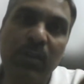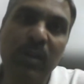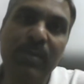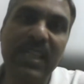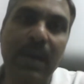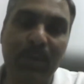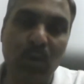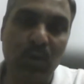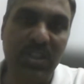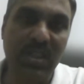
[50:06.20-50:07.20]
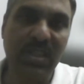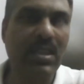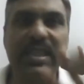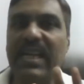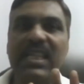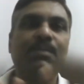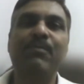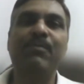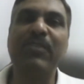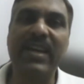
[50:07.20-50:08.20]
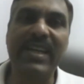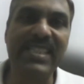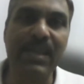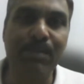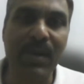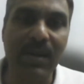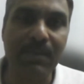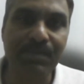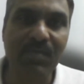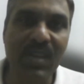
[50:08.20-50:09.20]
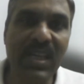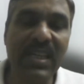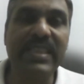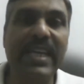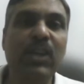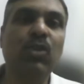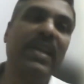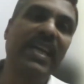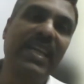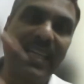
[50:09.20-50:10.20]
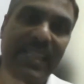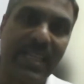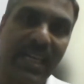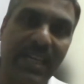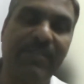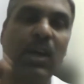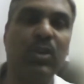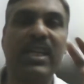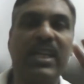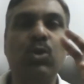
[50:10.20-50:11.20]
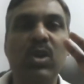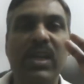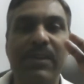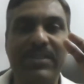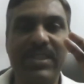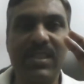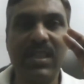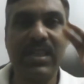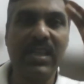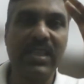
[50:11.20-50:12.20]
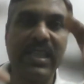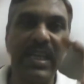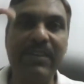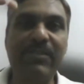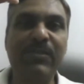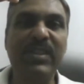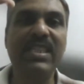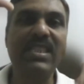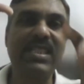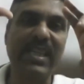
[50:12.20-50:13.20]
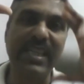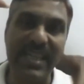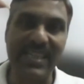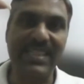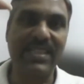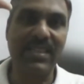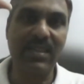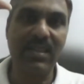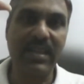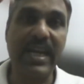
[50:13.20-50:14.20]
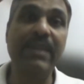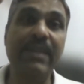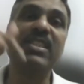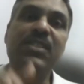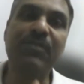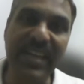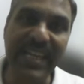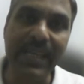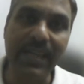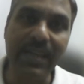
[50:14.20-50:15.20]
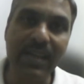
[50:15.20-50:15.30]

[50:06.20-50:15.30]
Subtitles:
will be the approach? That is fair and simple. Then you bring in another lift. Now there are 2 lifts. The lifts which is the nearest and which is free